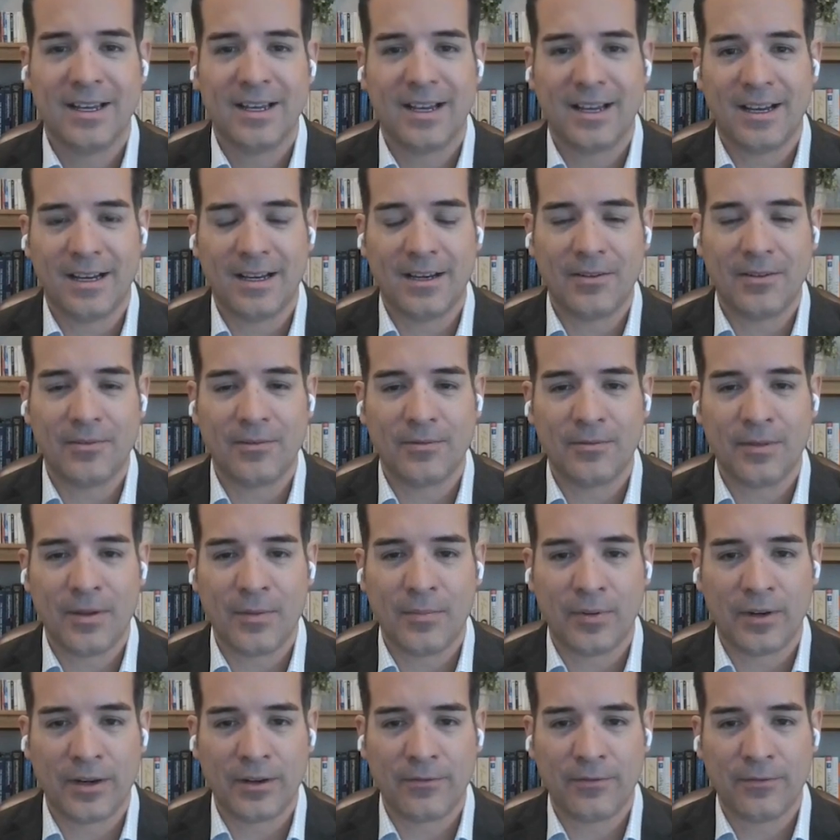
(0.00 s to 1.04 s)
uh, we
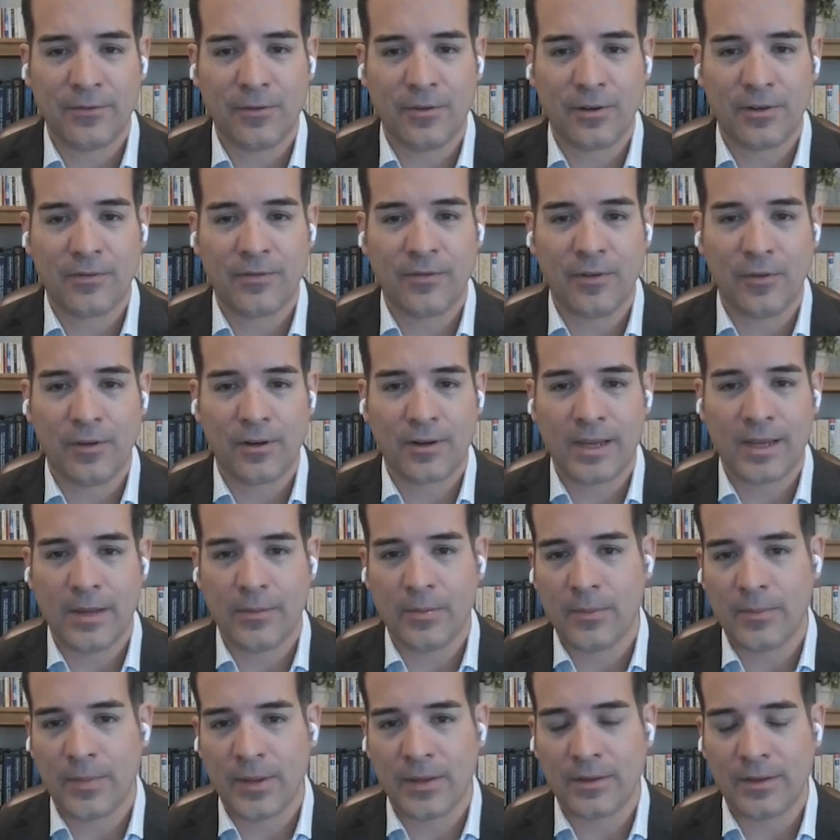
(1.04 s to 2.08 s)
bring forth four
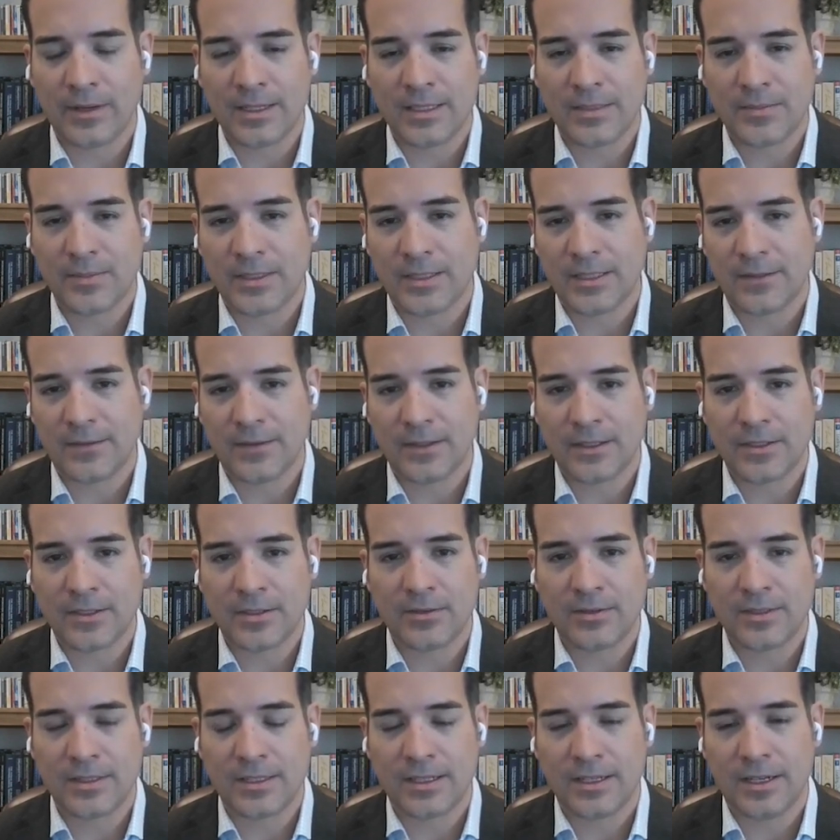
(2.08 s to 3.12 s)
capabilities specific
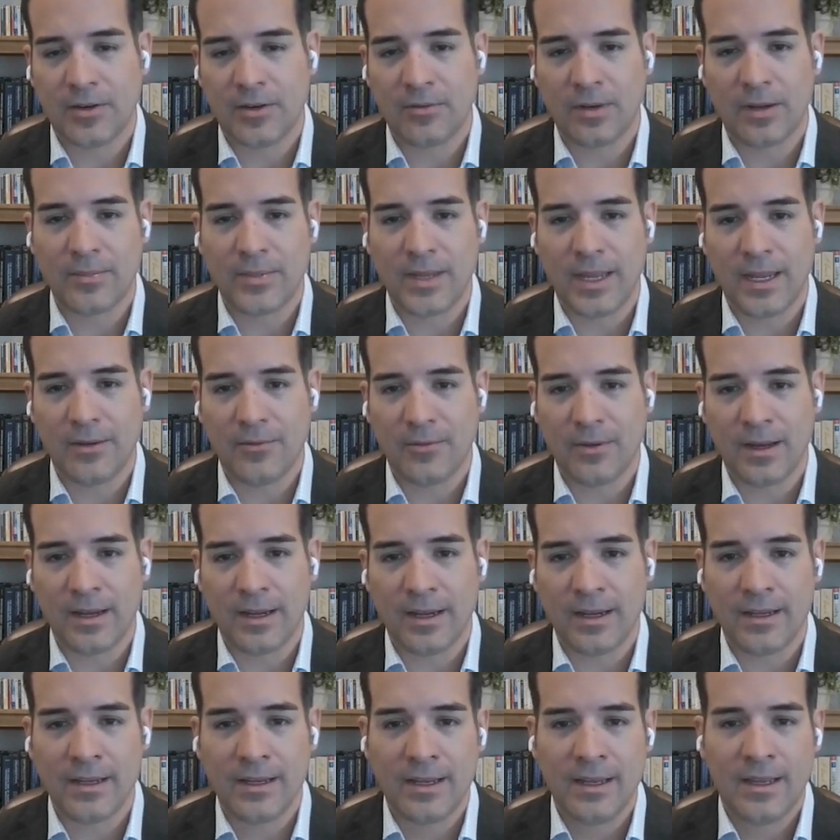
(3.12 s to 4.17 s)
to Secure Web
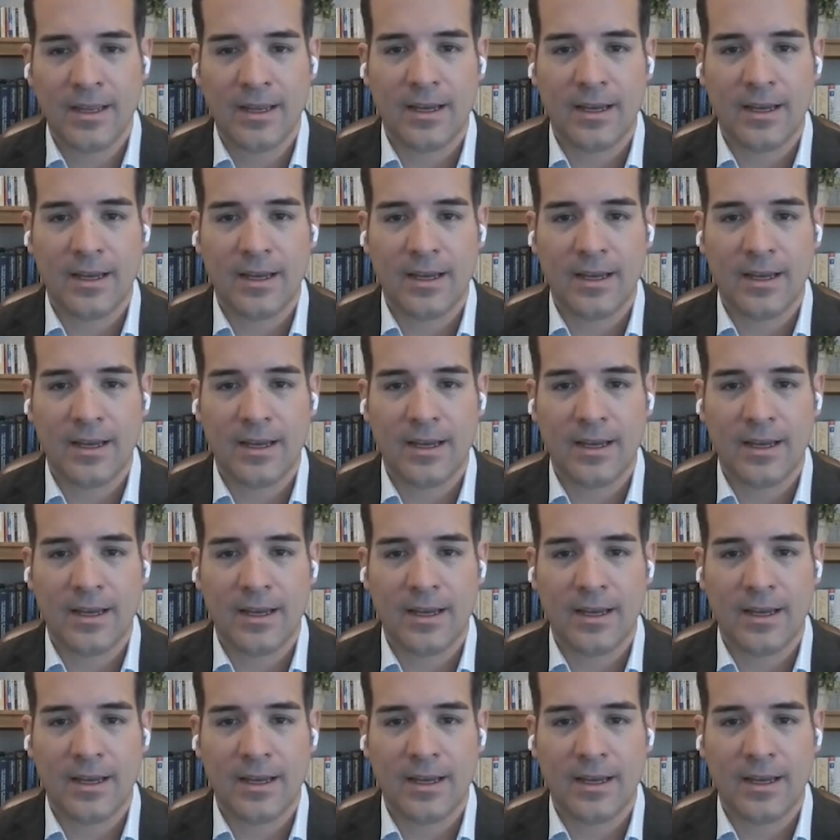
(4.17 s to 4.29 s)
Gateway,